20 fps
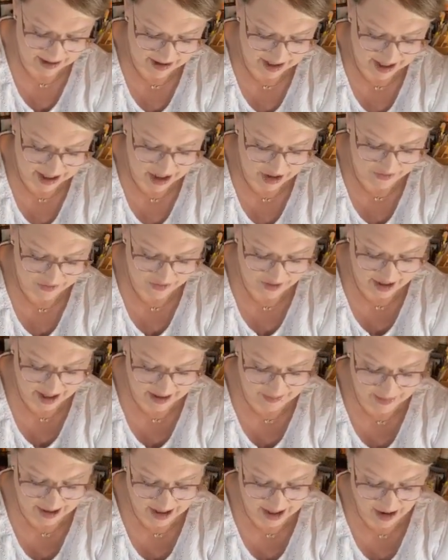Thank you for
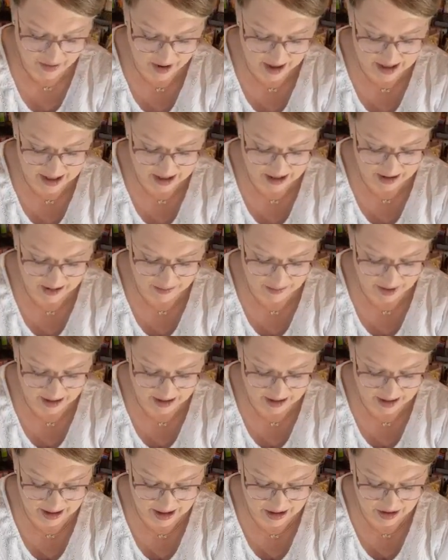letting me know I didn't
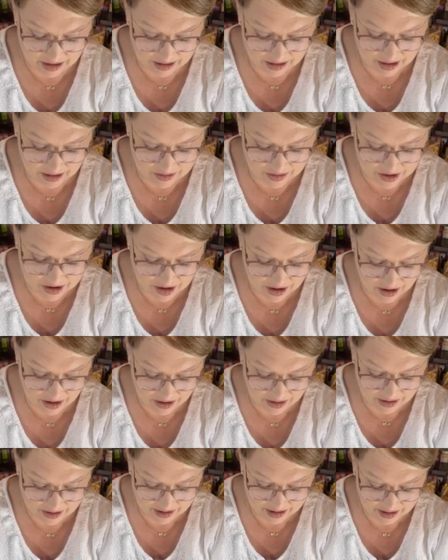completely lose
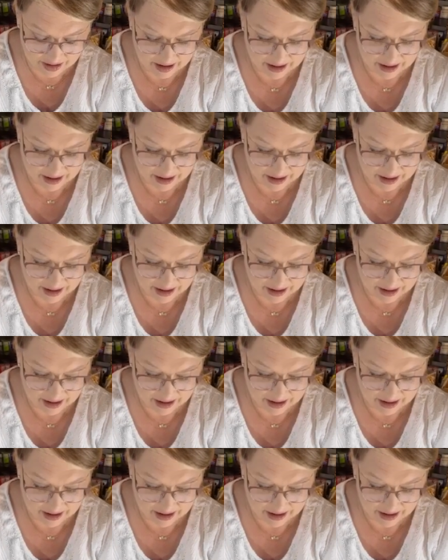y'all.